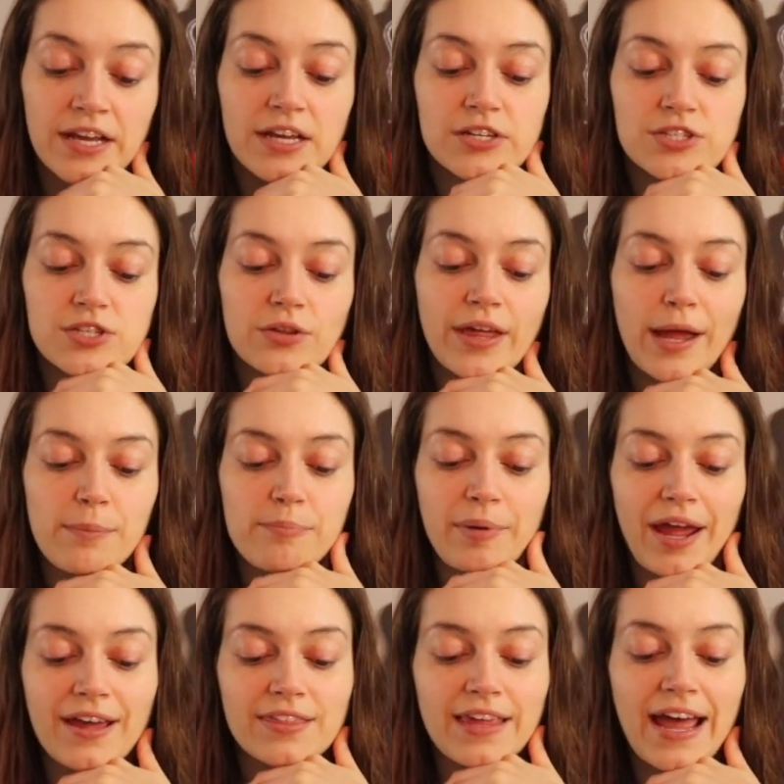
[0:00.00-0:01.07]
So then
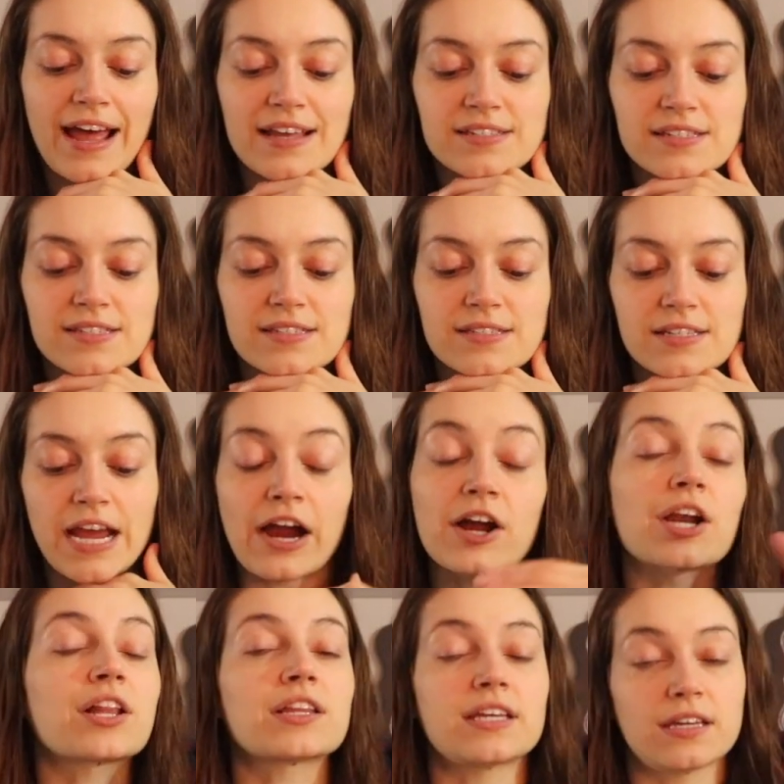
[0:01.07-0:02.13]
Beth asks
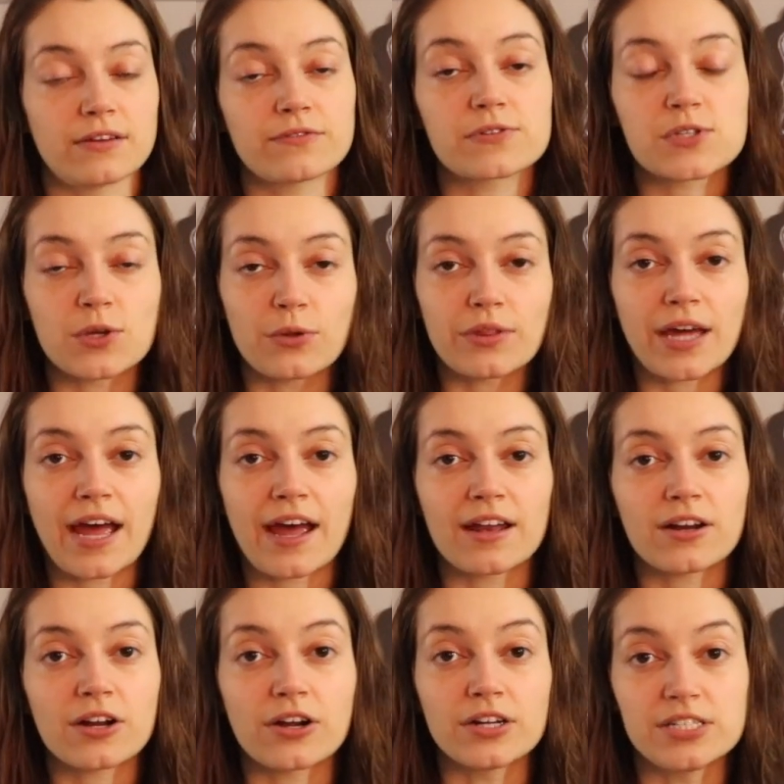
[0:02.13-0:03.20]
Tara to leave so that
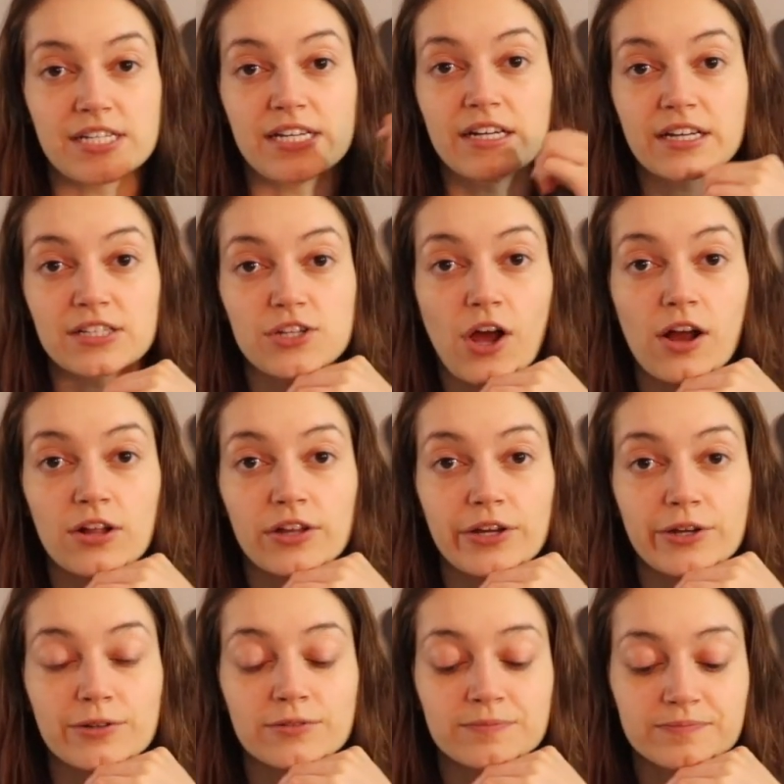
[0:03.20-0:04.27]
her and Tina can talk
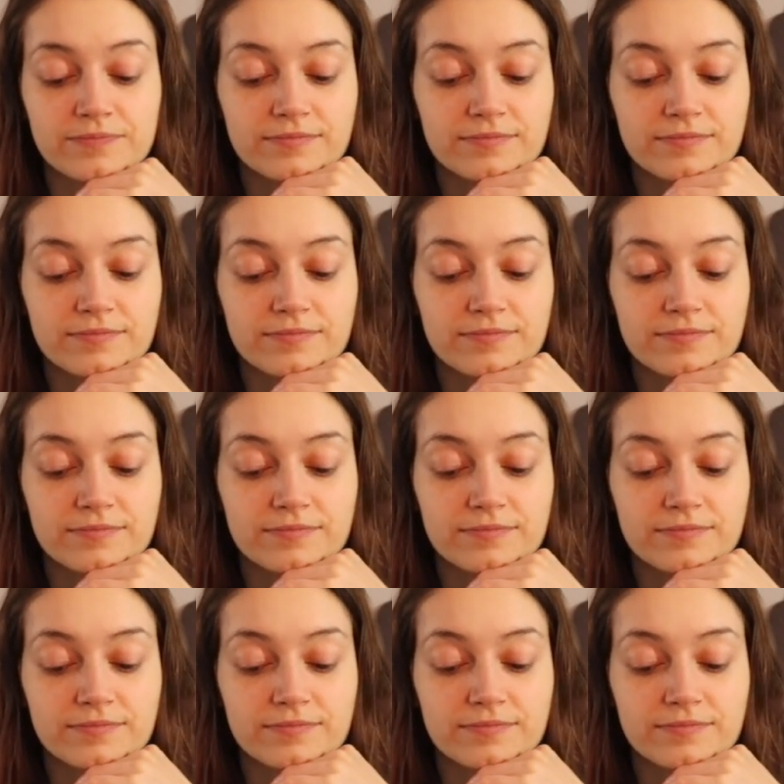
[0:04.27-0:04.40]
alone.